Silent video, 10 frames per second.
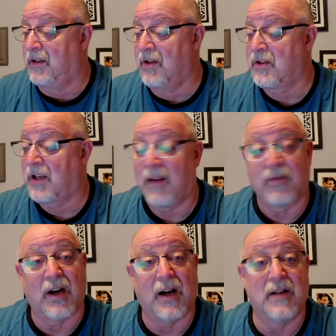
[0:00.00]
use the
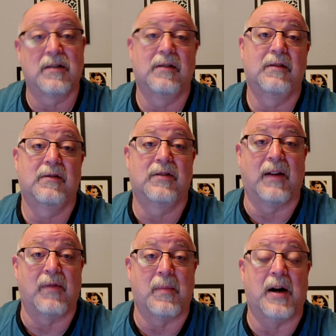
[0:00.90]
gift cards,
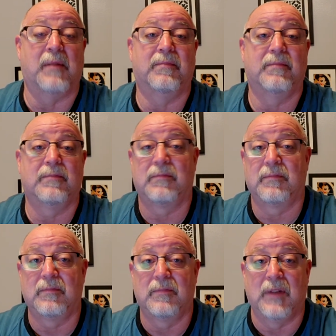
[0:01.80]
save them up.
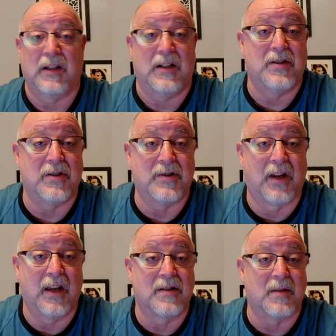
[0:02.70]
It teaches your
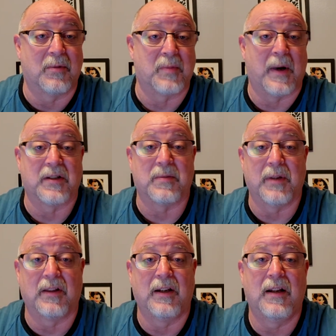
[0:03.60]
kids some
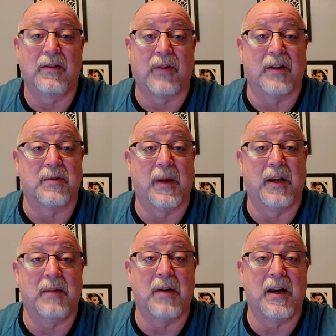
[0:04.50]
responsibility as far as
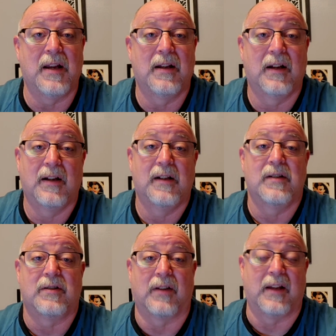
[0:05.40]
spending money.
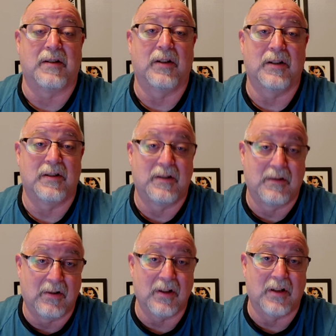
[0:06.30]
So that's a good
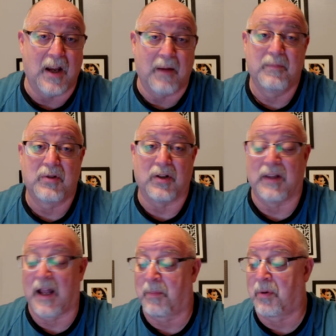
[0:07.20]
tip. So a
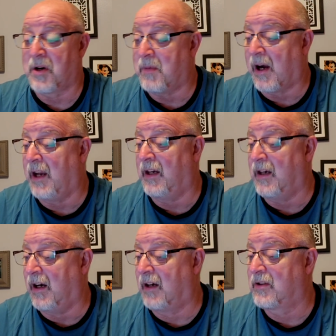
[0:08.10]
lot of pre-buying
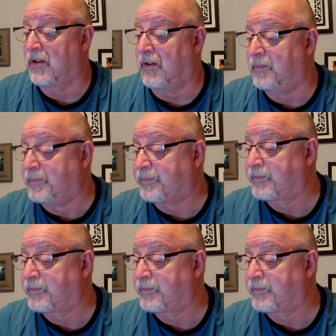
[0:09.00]
there. So